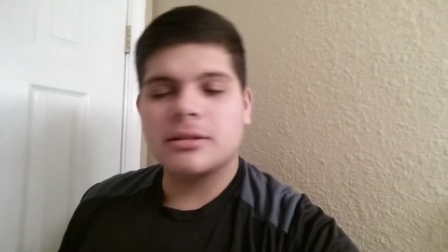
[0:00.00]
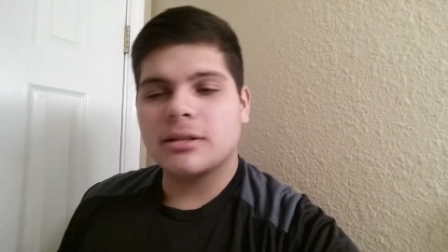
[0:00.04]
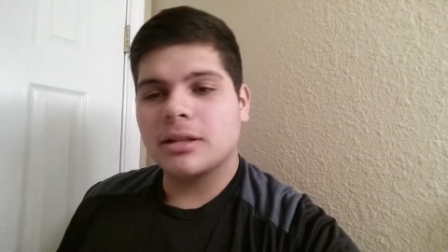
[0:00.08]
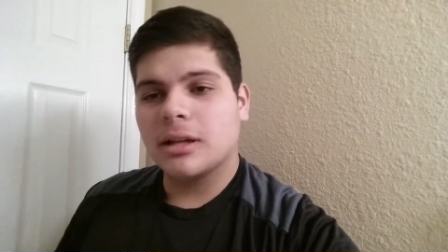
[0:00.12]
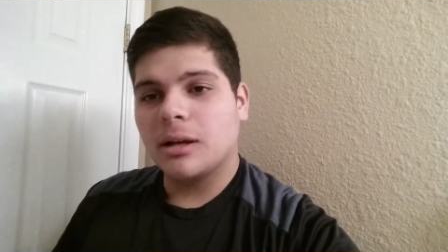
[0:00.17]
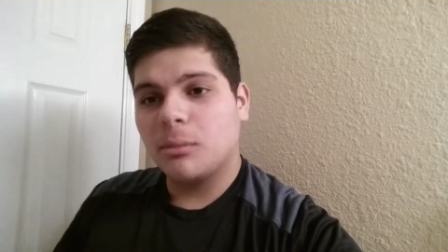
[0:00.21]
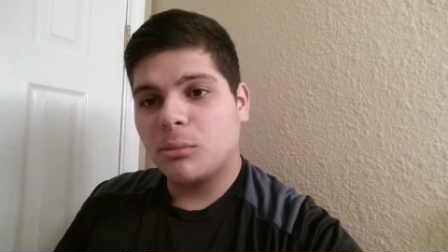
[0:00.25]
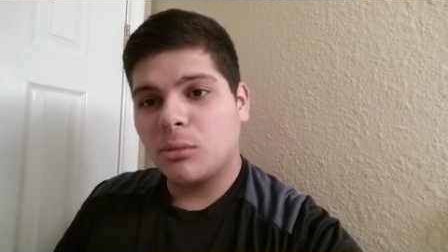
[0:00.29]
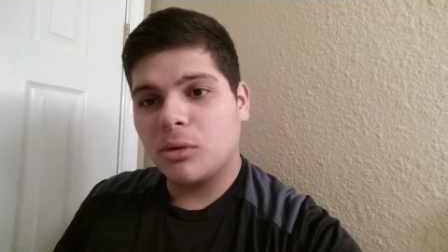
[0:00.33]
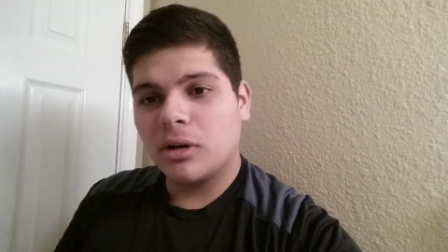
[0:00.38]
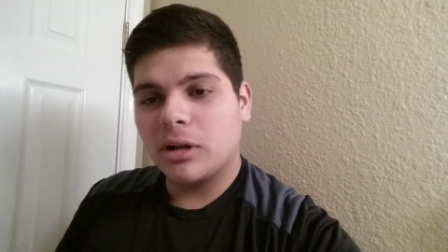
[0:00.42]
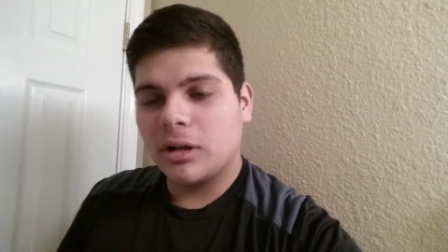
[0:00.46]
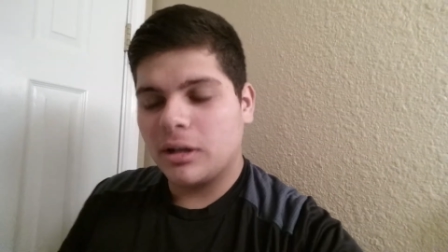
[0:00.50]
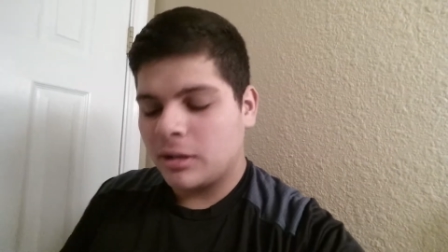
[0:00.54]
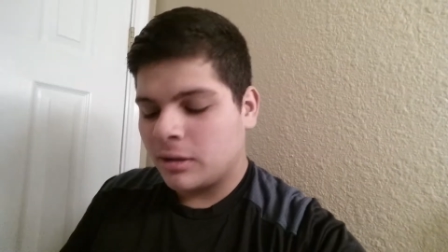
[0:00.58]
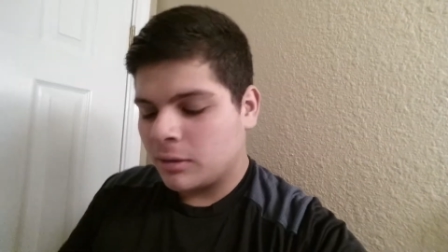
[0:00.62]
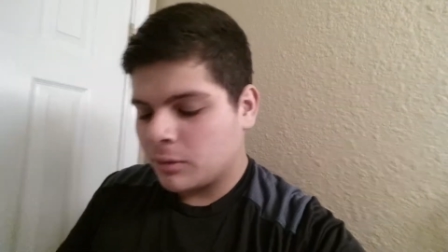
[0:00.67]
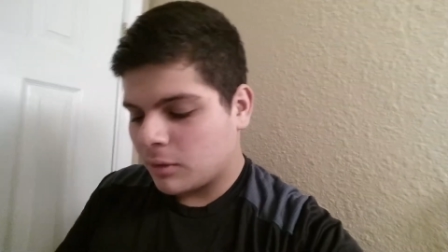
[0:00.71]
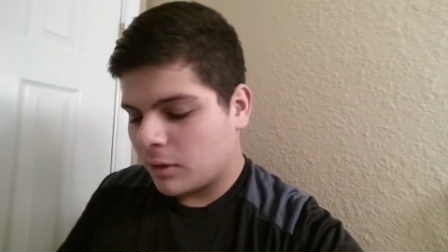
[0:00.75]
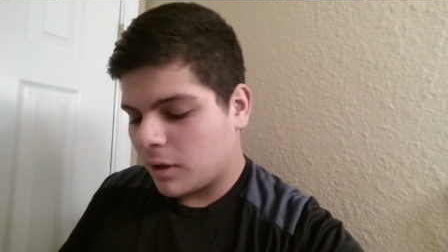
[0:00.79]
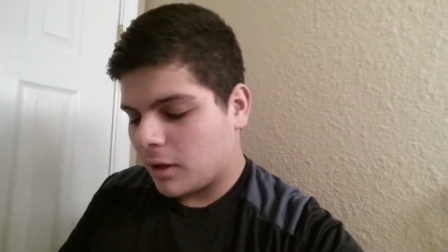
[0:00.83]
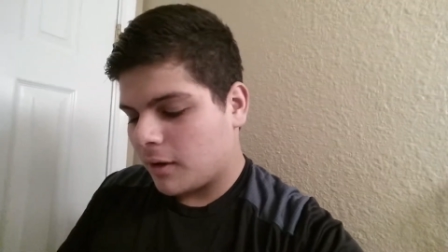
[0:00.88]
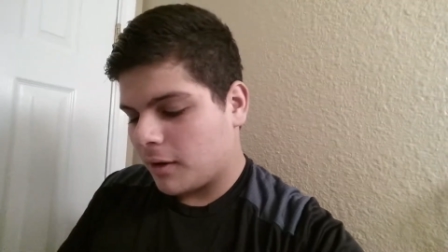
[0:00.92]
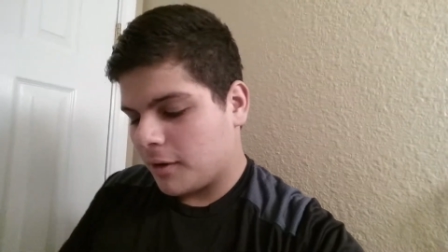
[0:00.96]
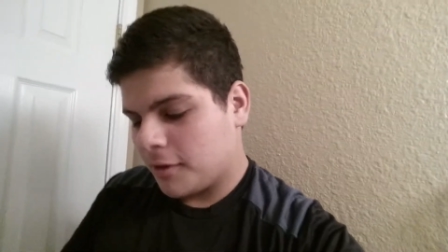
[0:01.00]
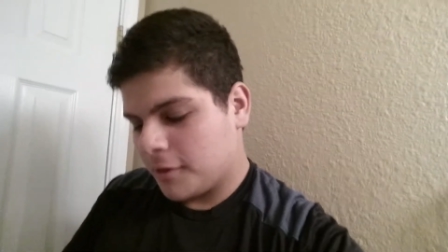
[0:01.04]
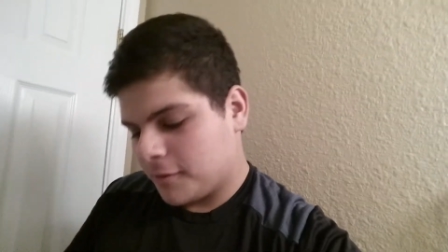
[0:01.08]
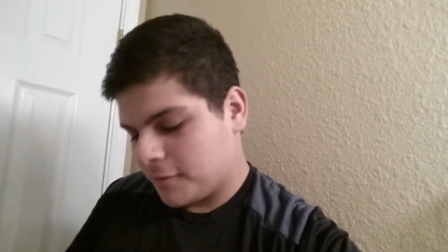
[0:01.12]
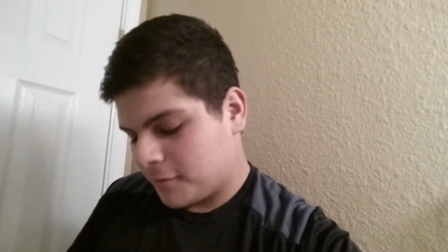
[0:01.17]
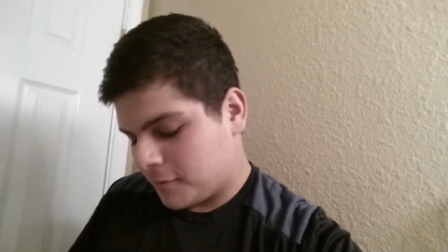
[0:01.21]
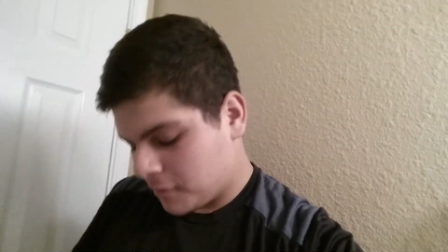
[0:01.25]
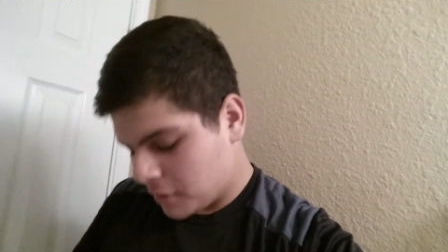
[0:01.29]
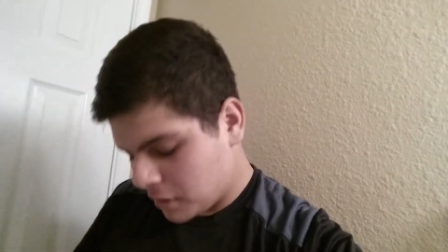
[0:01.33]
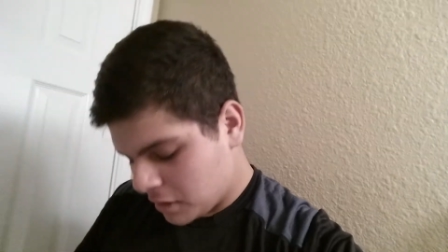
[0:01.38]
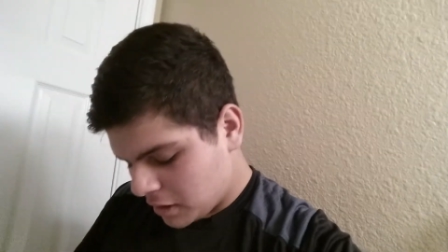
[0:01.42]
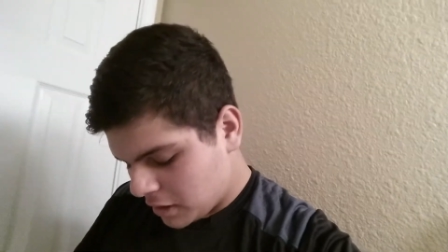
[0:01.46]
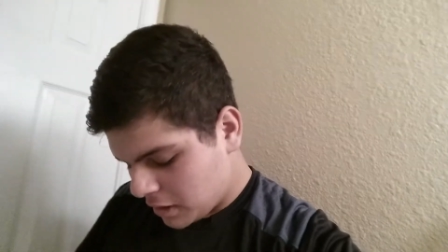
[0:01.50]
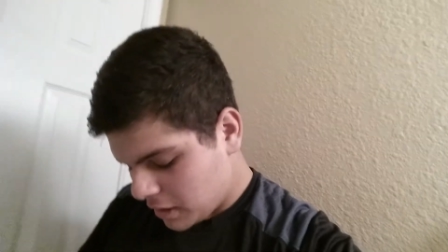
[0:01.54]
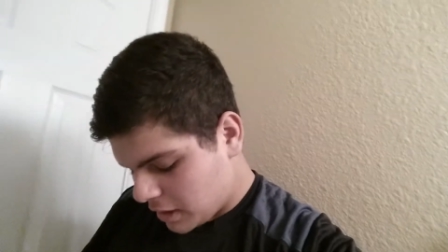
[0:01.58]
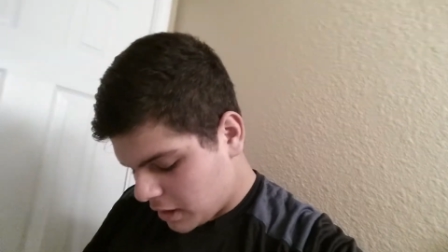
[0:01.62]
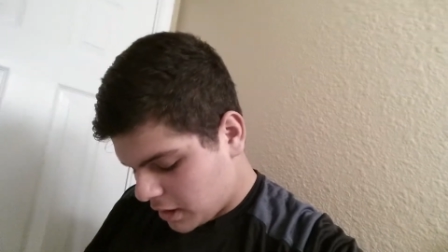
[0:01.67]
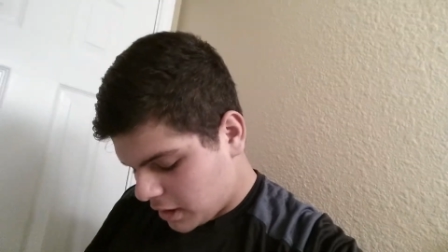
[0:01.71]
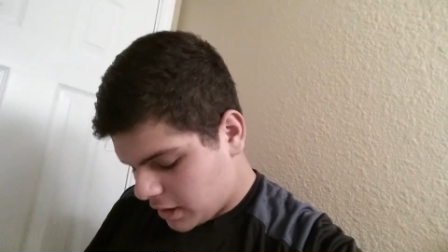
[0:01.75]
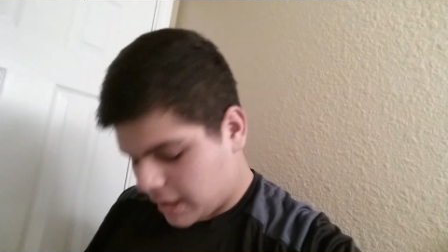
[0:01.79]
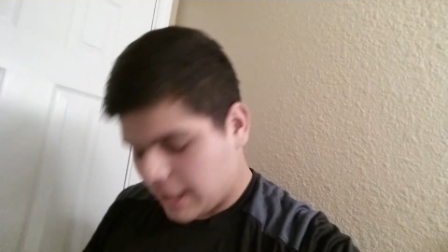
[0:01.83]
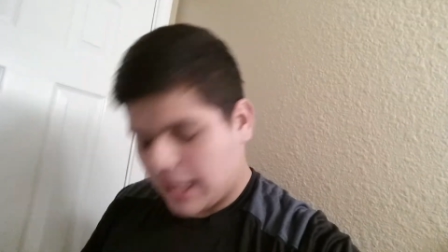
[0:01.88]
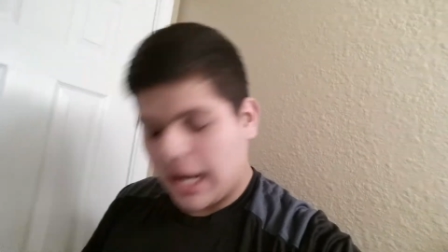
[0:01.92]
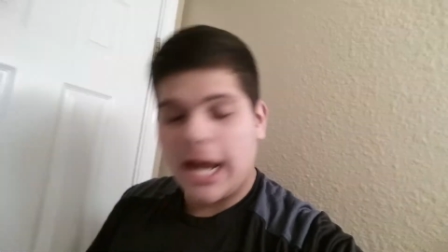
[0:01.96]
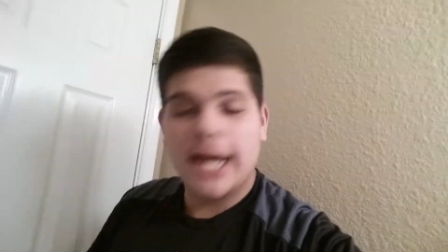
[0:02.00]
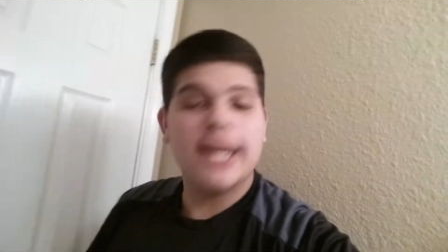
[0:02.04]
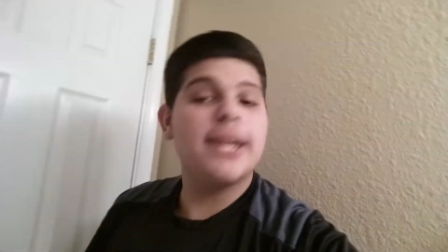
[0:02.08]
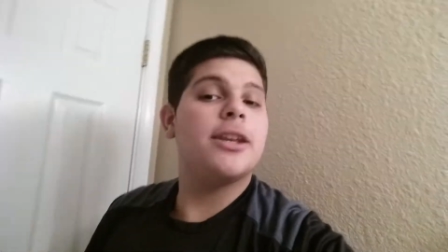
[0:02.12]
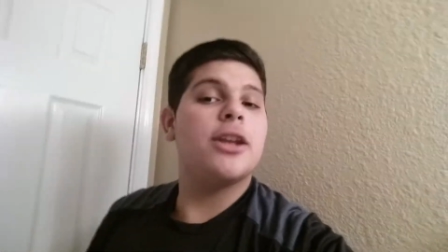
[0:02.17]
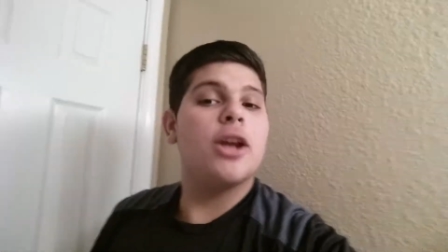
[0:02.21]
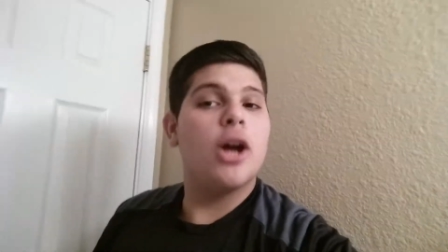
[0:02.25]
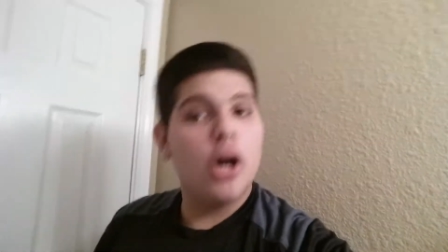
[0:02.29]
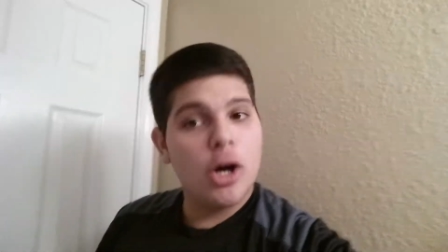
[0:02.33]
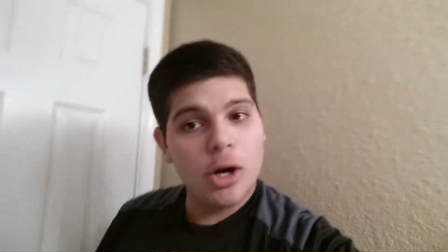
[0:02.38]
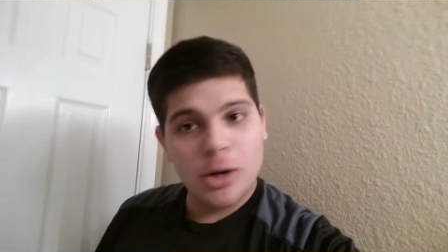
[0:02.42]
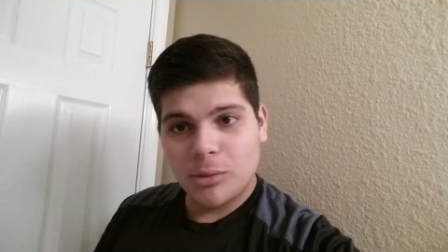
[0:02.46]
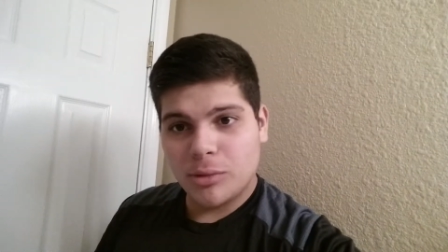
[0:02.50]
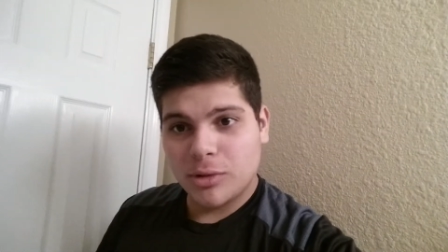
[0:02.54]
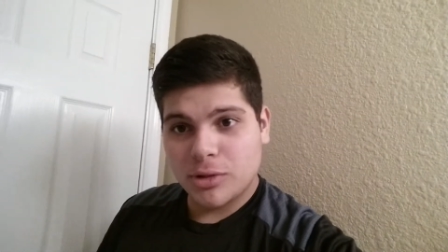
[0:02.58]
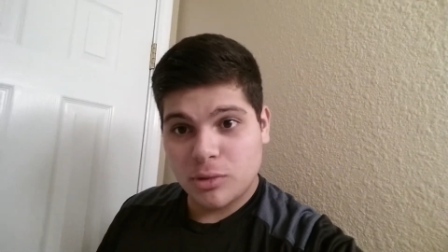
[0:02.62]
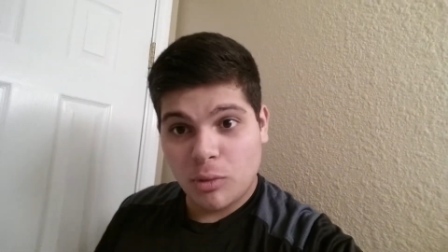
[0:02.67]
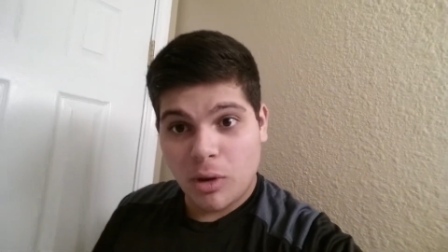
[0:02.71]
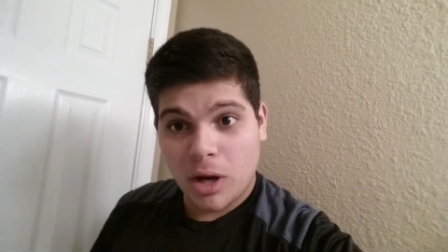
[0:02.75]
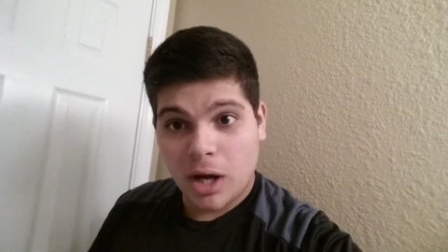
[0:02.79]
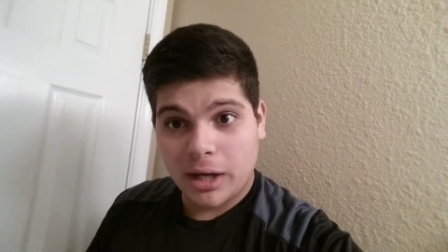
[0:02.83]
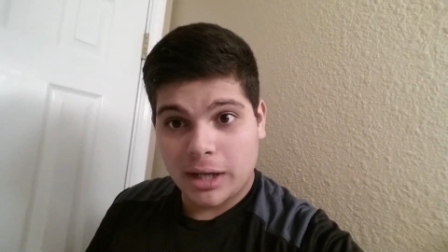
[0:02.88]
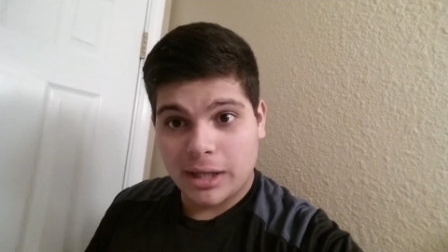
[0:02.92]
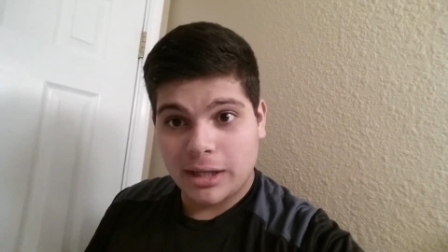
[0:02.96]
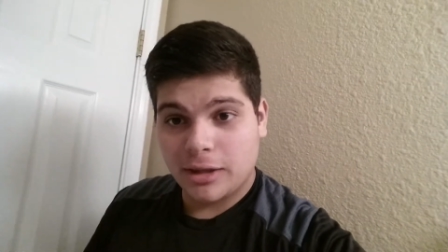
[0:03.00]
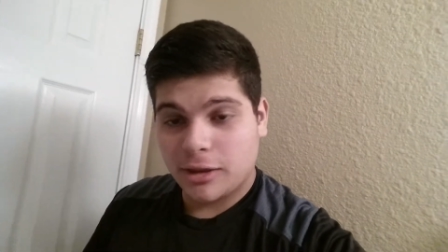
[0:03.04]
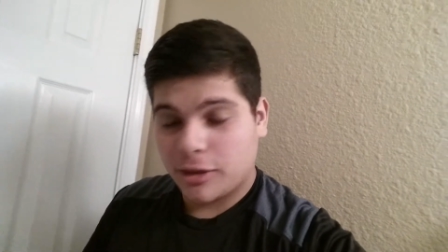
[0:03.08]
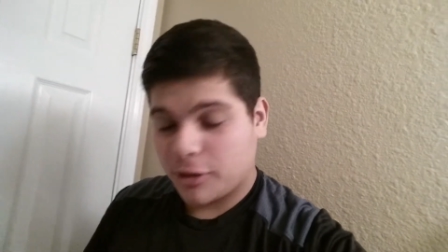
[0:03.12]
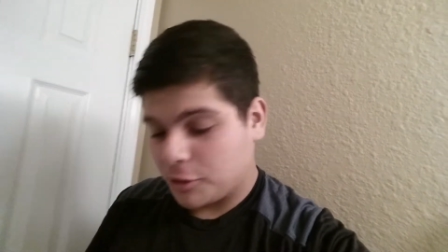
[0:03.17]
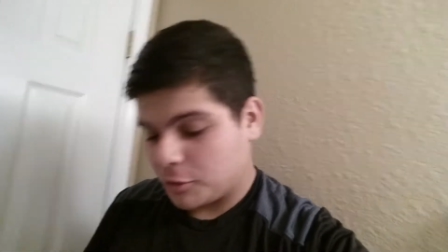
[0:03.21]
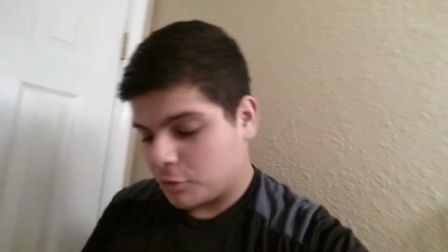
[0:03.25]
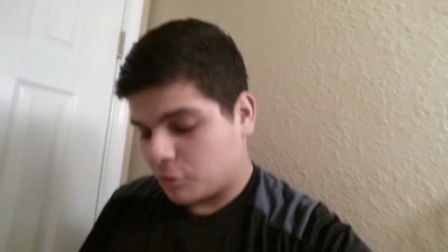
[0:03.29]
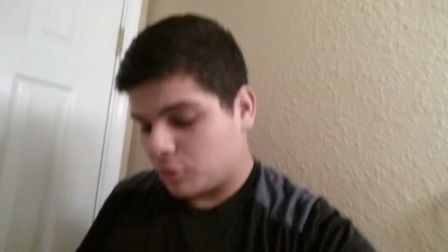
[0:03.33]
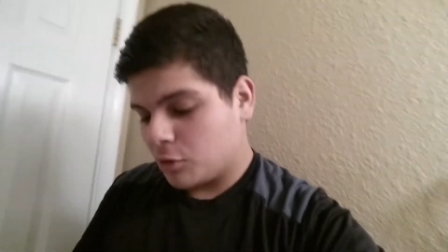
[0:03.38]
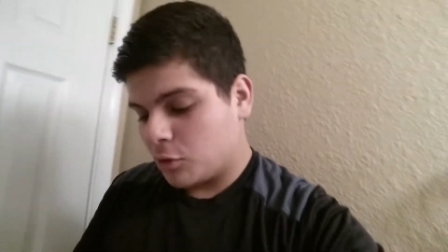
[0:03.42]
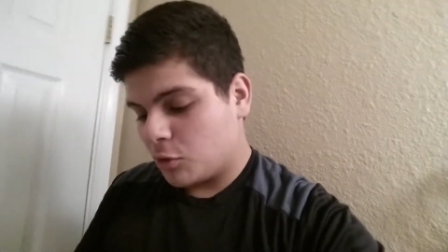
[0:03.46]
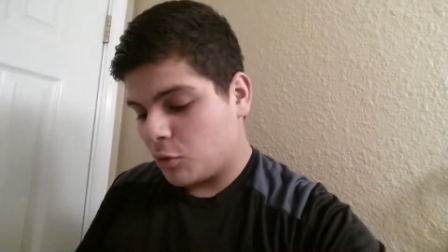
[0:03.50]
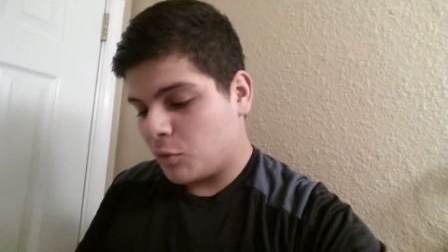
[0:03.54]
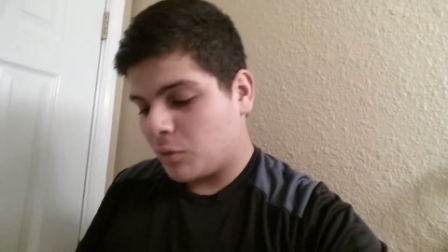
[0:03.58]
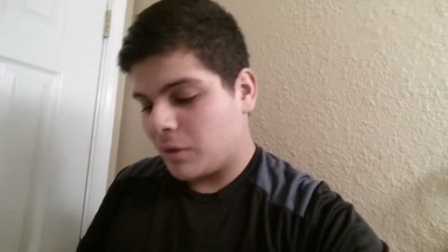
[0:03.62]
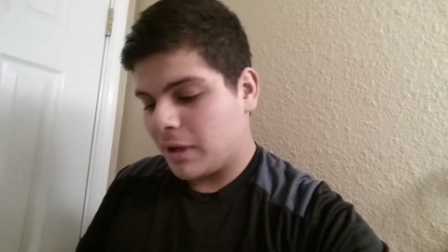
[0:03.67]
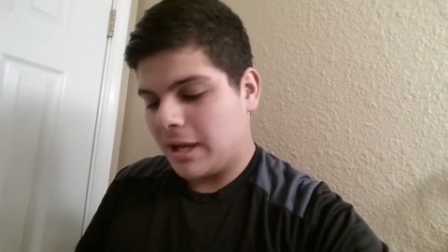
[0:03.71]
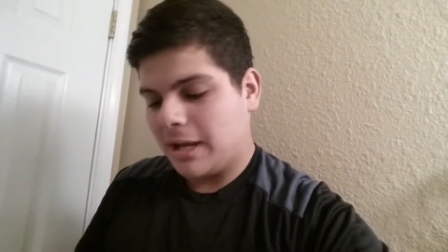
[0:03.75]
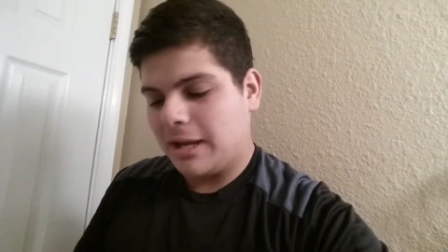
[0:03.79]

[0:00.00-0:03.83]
Someone of that I know was walking through